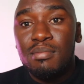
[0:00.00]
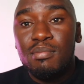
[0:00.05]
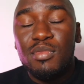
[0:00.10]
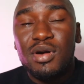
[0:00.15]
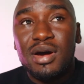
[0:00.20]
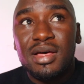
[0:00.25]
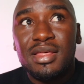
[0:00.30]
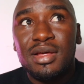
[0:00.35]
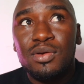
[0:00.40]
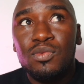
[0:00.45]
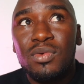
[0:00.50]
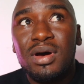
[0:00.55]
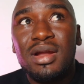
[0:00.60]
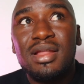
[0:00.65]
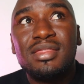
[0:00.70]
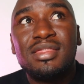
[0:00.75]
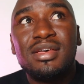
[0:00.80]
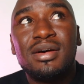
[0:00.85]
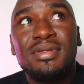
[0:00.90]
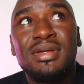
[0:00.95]
More than
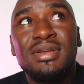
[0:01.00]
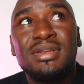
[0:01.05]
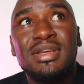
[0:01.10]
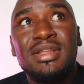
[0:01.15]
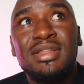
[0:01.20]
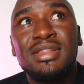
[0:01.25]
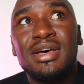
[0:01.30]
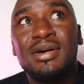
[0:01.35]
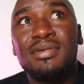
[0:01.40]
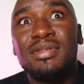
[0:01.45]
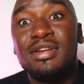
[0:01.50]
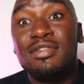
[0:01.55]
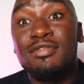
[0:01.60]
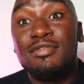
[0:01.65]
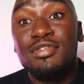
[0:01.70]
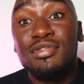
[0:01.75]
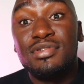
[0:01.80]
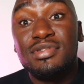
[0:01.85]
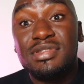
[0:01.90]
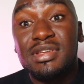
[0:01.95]
1,000, 10,000
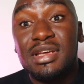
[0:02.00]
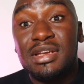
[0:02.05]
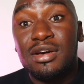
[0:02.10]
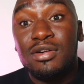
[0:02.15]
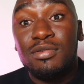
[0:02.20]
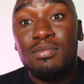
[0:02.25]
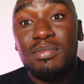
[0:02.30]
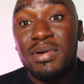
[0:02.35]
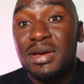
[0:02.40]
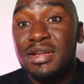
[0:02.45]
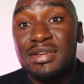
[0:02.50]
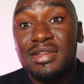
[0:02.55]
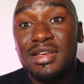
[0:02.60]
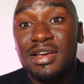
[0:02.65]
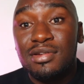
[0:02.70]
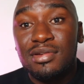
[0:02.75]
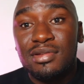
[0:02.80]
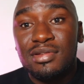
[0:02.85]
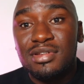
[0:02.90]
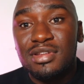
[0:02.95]
views that I might
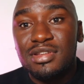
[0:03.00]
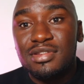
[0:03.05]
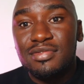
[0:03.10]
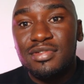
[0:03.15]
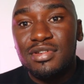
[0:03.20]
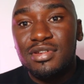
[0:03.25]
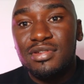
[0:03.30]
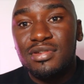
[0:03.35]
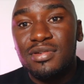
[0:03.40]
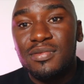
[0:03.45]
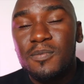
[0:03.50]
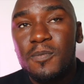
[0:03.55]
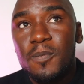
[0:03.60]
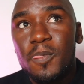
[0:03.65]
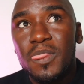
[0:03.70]
get on this video.